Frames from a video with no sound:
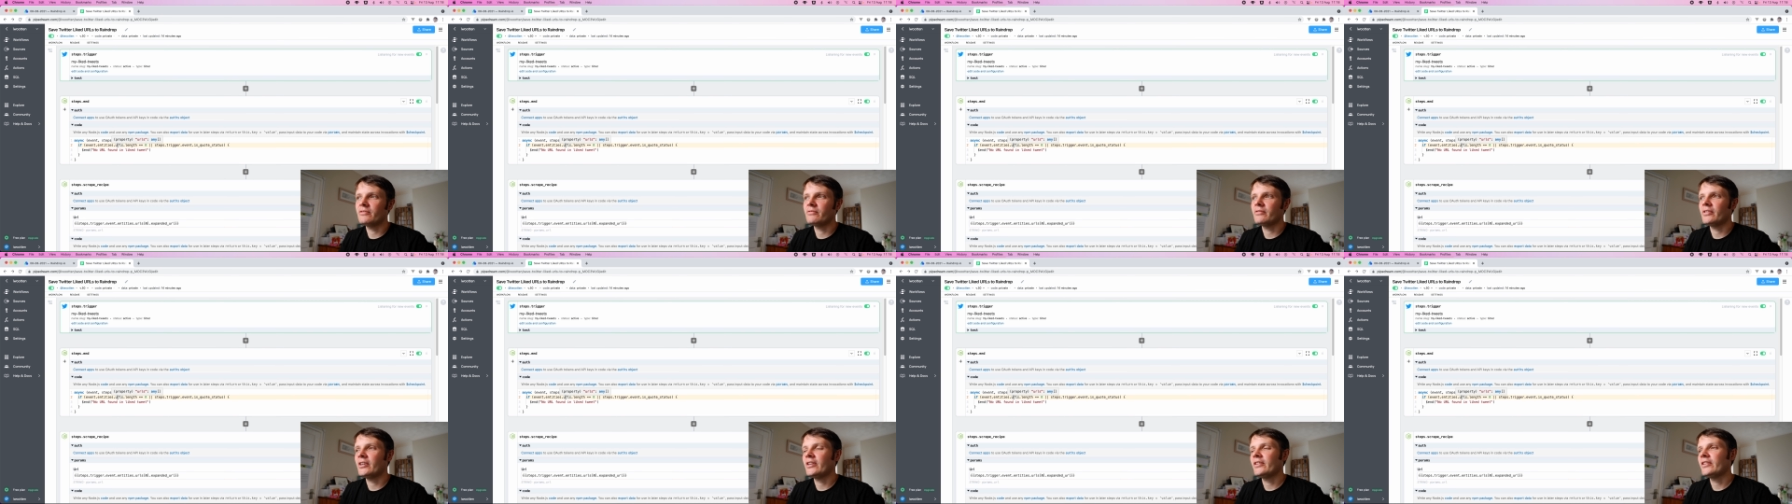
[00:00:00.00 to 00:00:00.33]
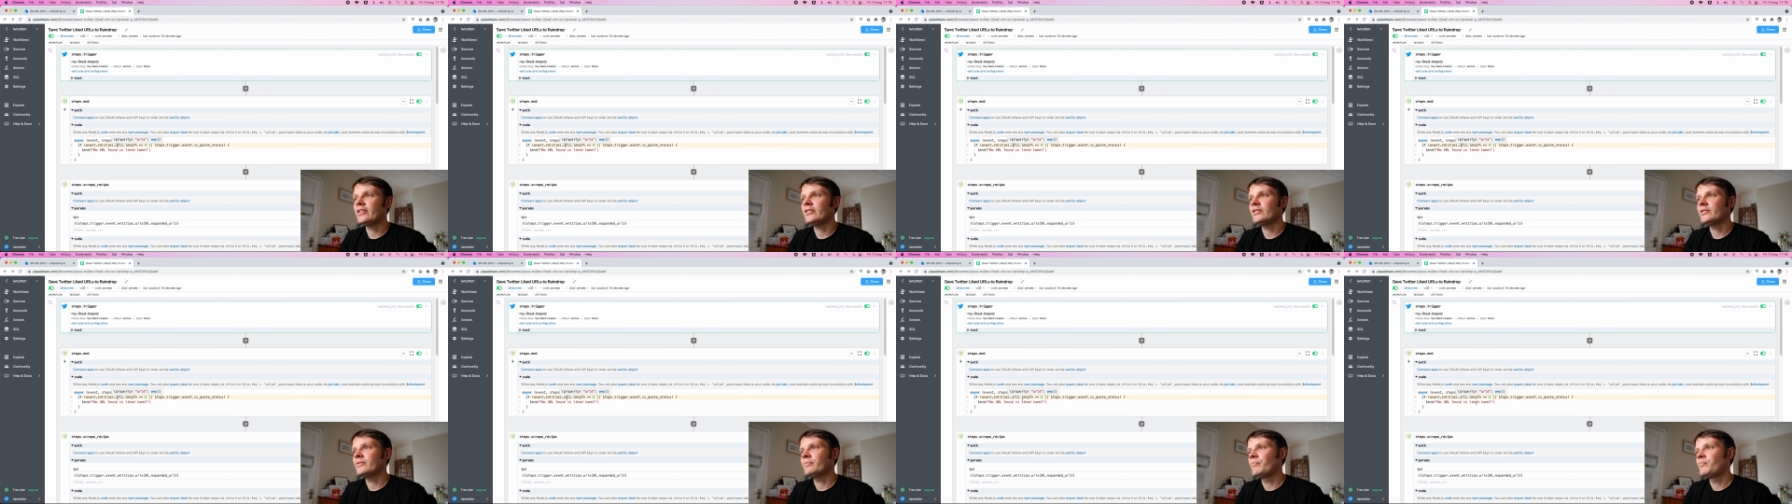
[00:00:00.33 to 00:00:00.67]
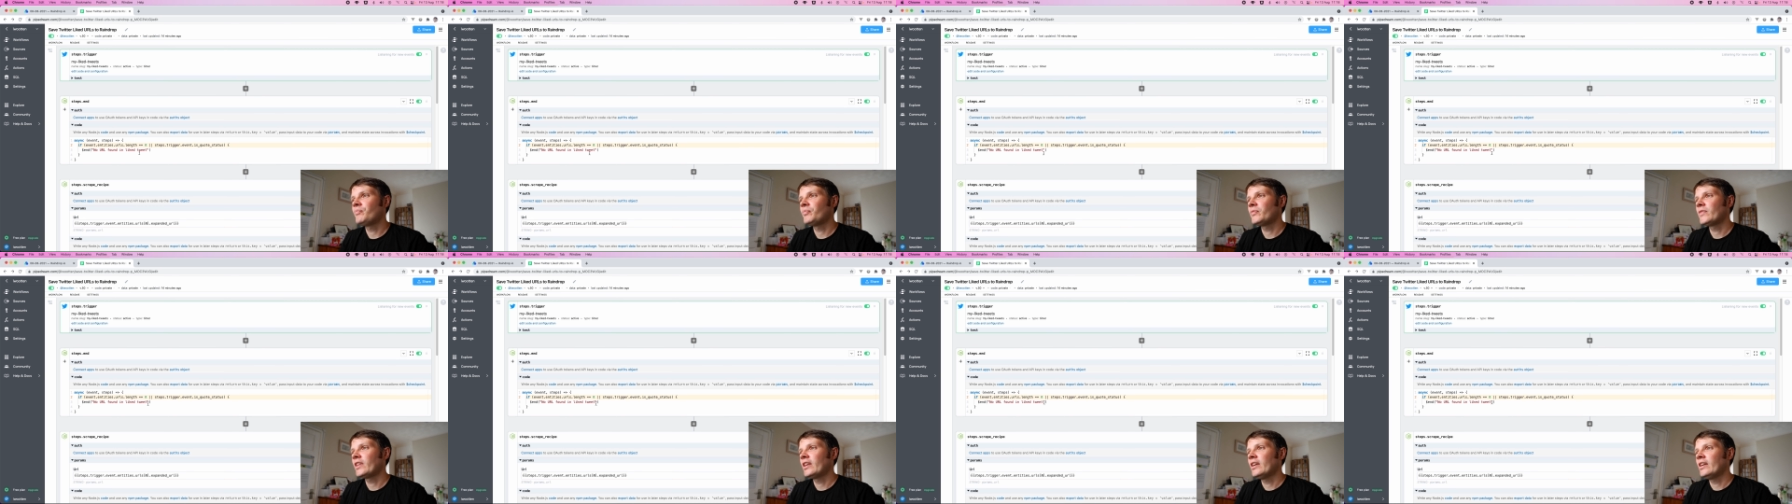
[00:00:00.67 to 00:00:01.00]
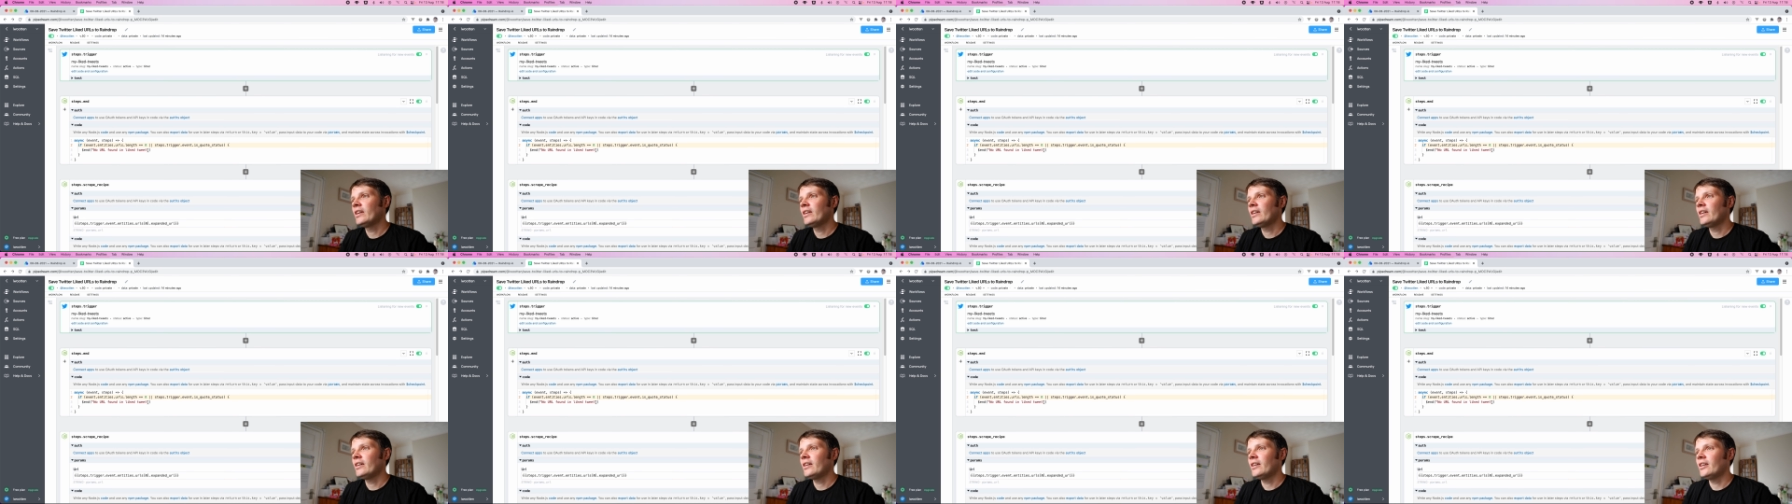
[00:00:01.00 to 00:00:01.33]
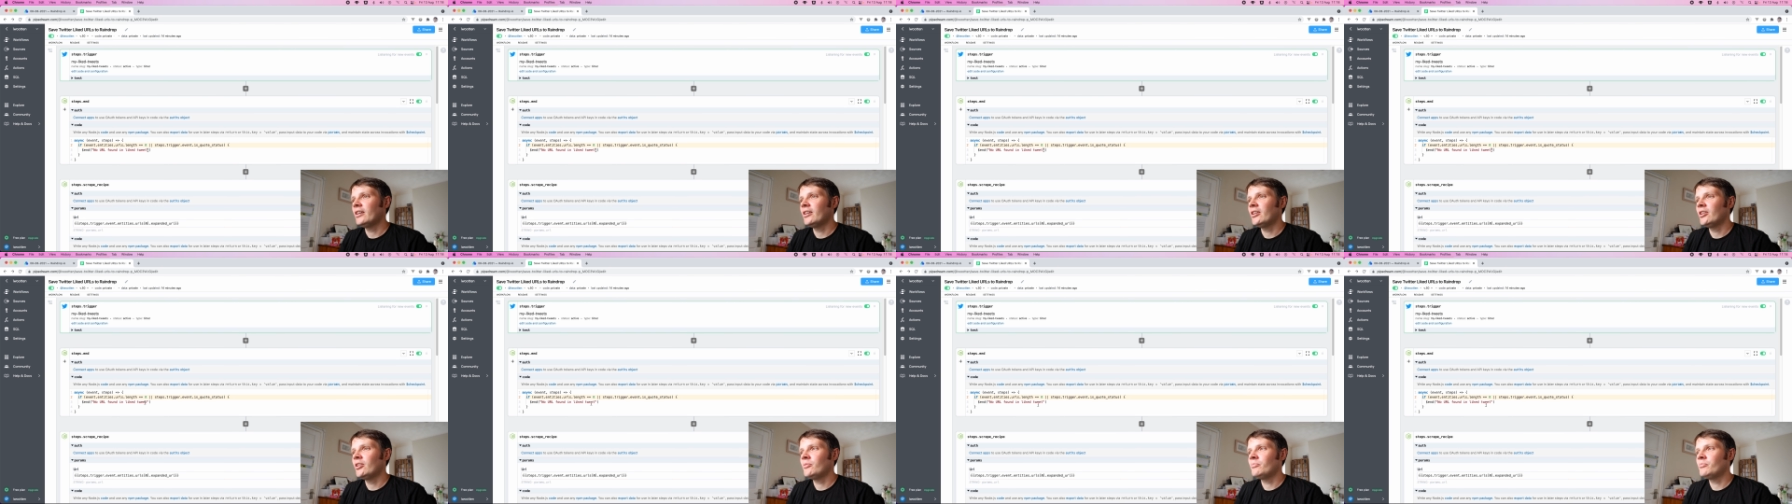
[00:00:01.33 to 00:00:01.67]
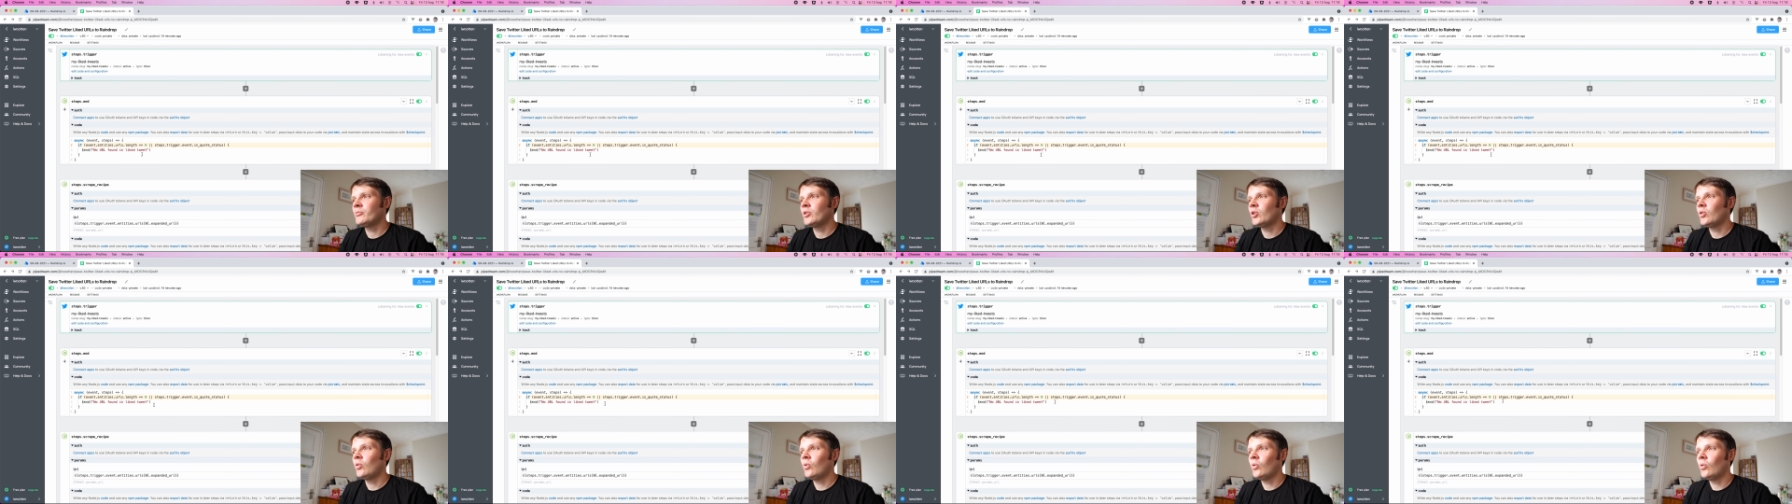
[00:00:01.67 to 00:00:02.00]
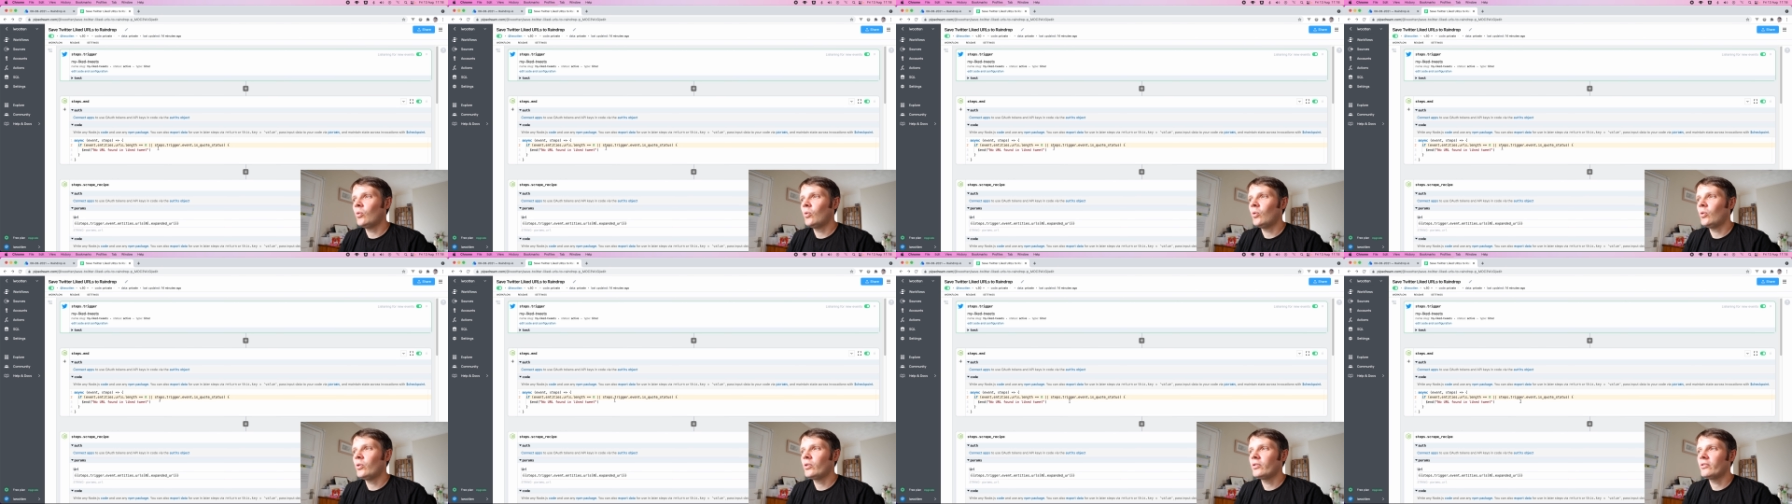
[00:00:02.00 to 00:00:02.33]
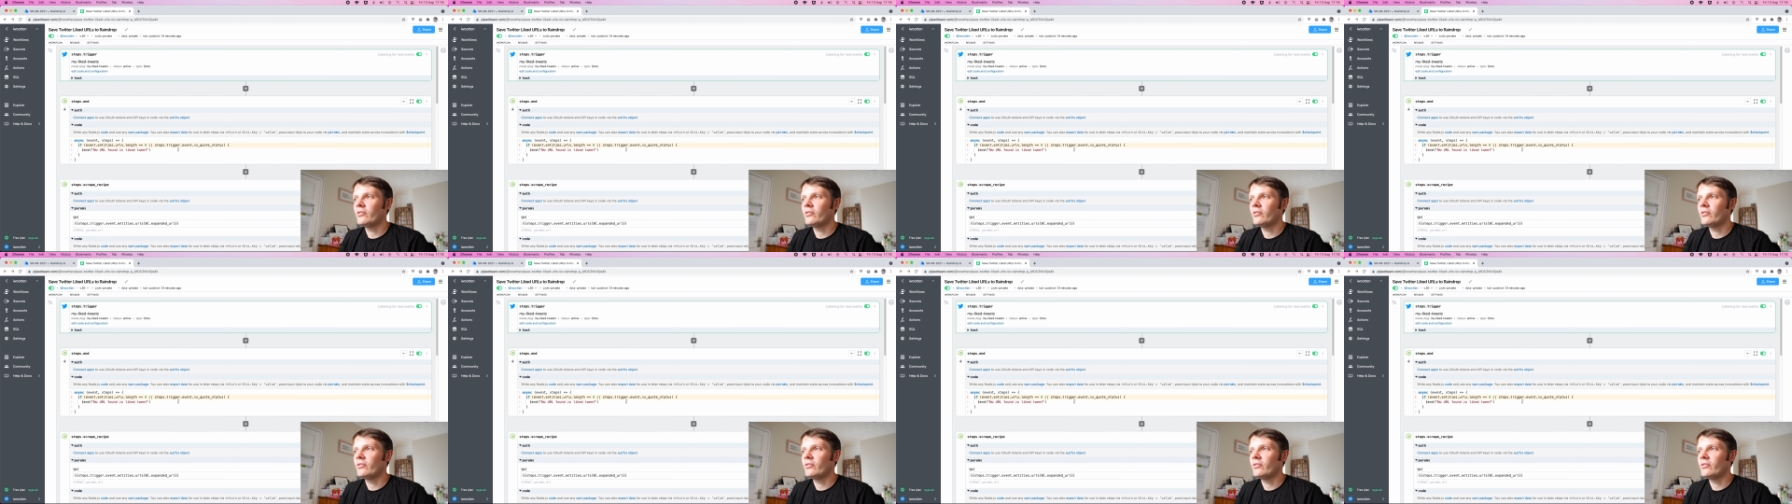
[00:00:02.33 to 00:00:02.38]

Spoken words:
rather, or